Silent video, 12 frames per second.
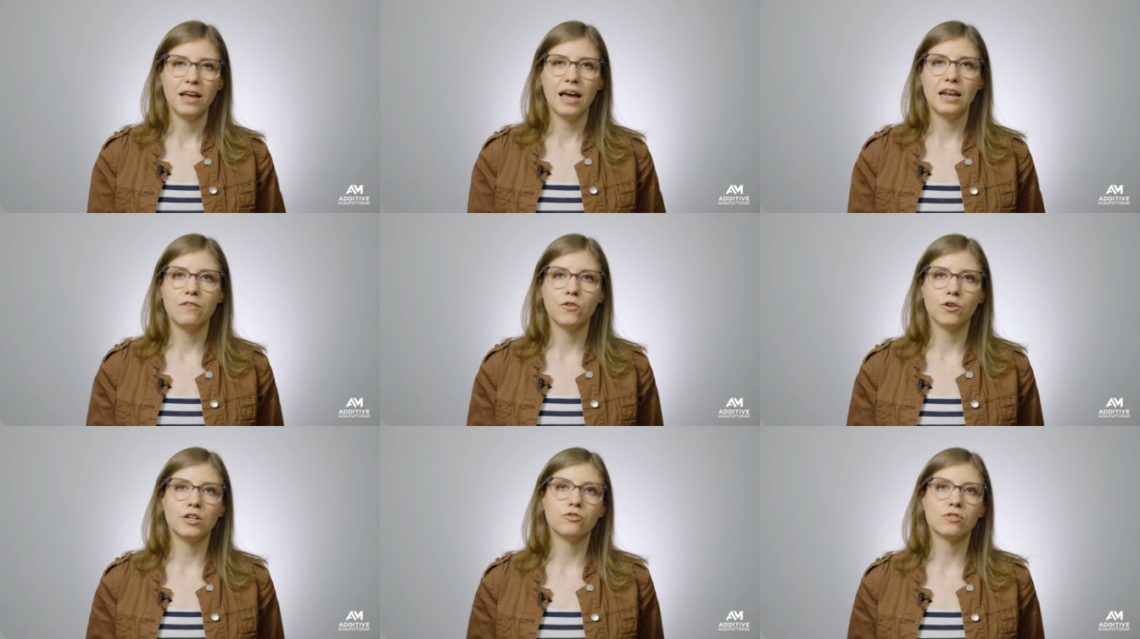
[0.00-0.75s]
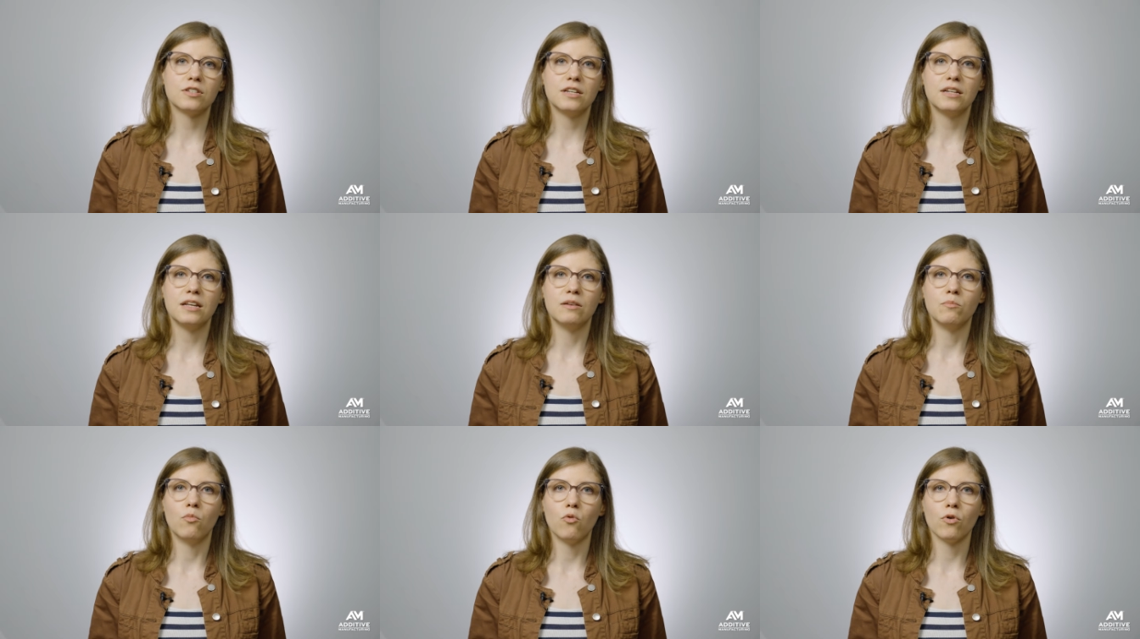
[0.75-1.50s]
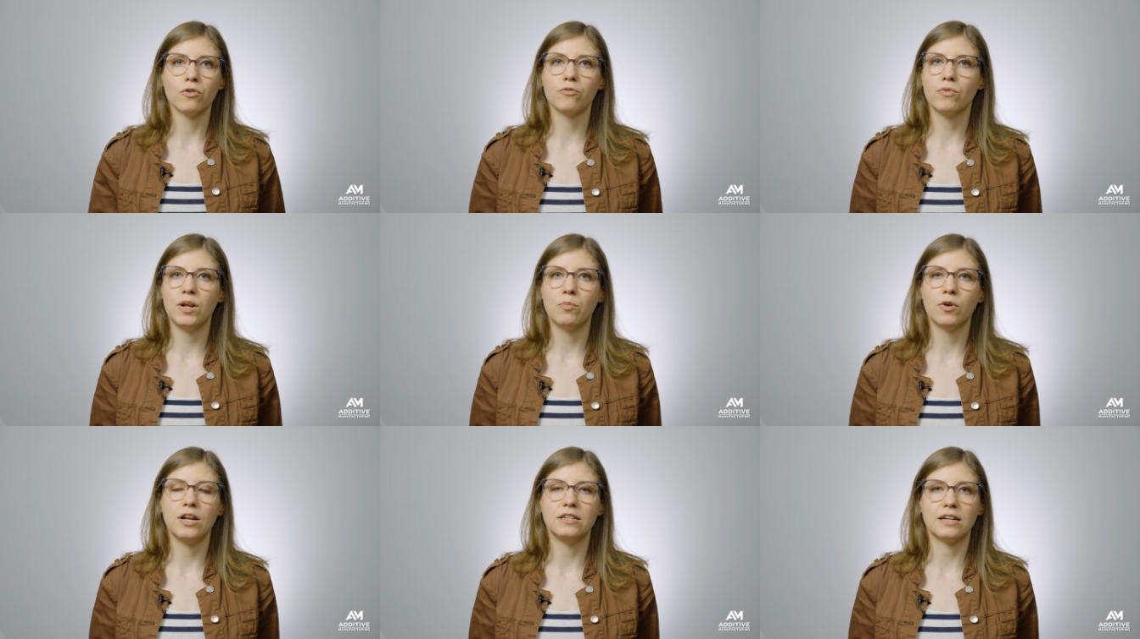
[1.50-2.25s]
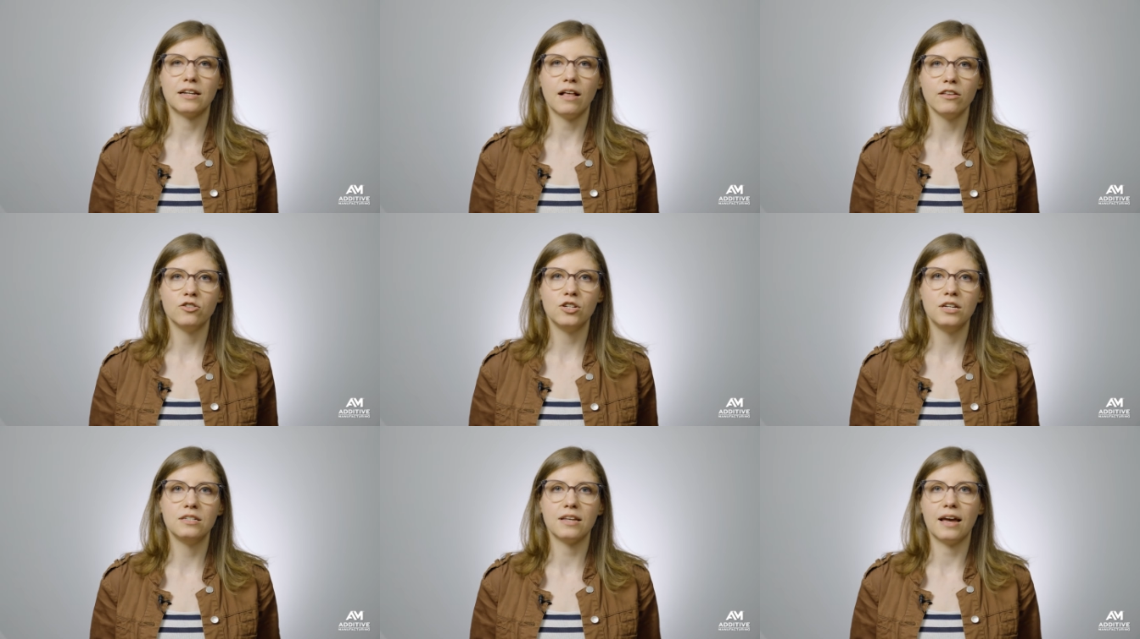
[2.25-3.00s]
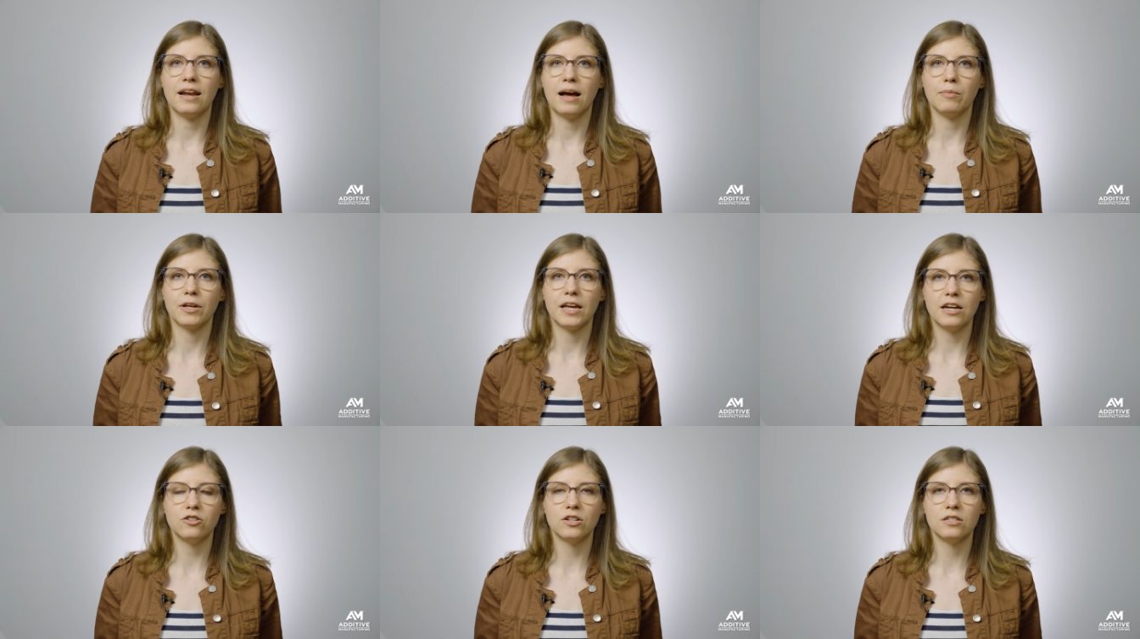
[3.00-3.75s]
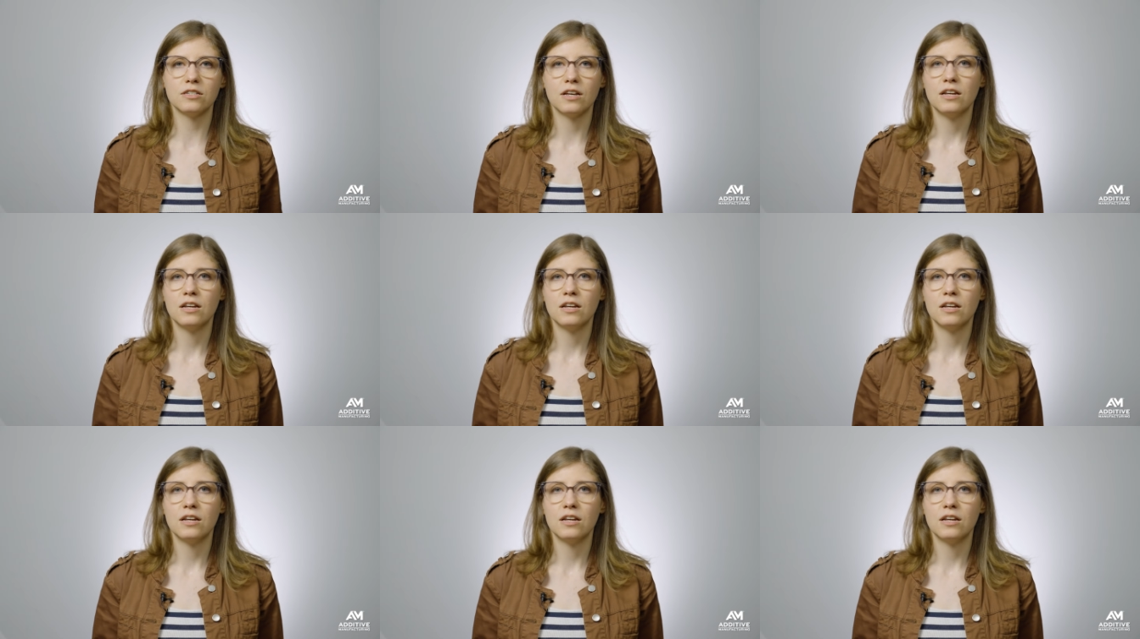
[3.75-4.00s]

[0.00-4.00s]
And if you're interested in more 3D printing technologies and applications,